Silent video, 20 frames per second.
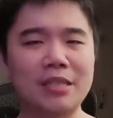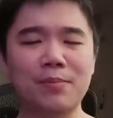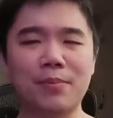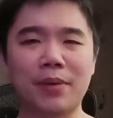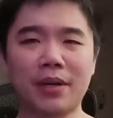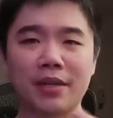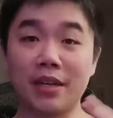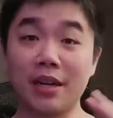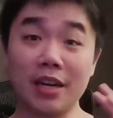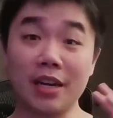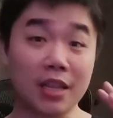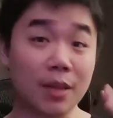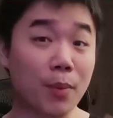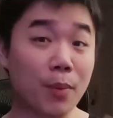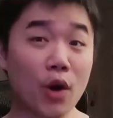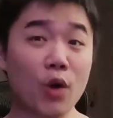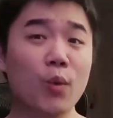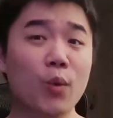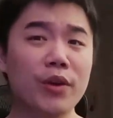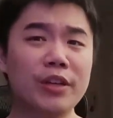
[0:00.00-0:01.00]
but the
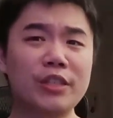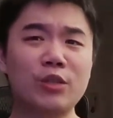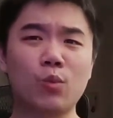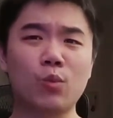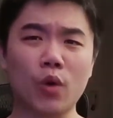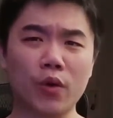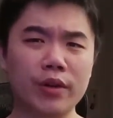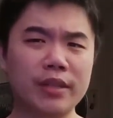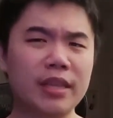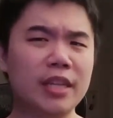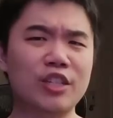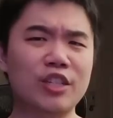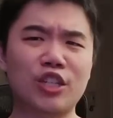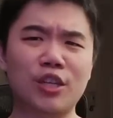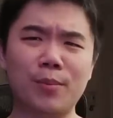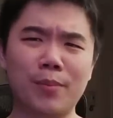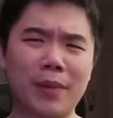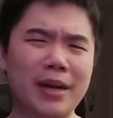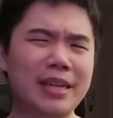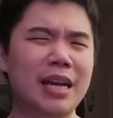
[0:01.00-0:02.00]
part where he's worried that she
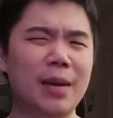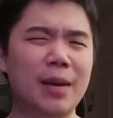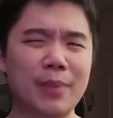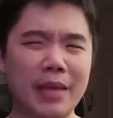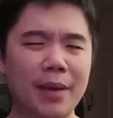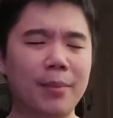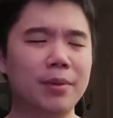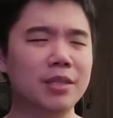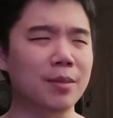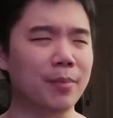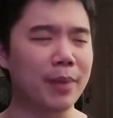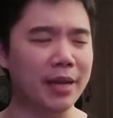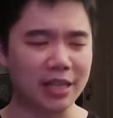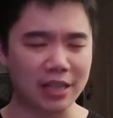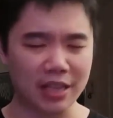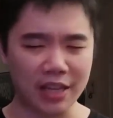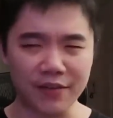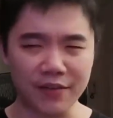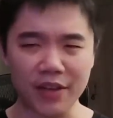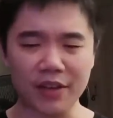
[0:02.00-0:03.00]
might not be able to make a
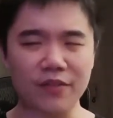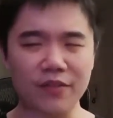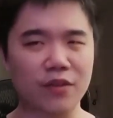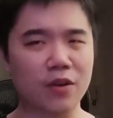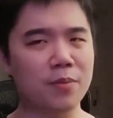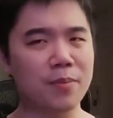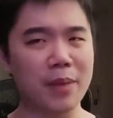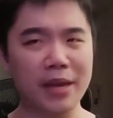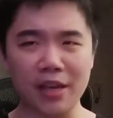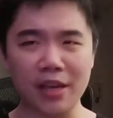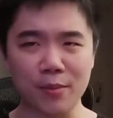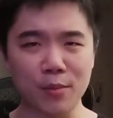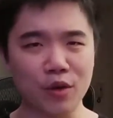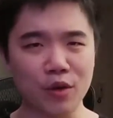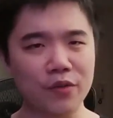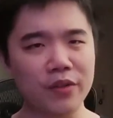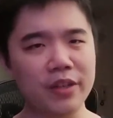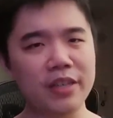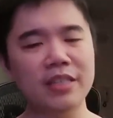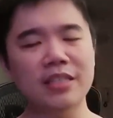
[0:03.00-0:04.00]
living from making
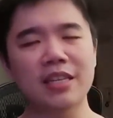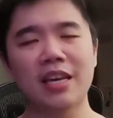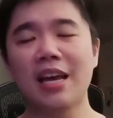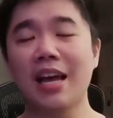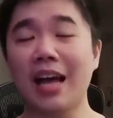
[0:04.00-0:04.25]
movies.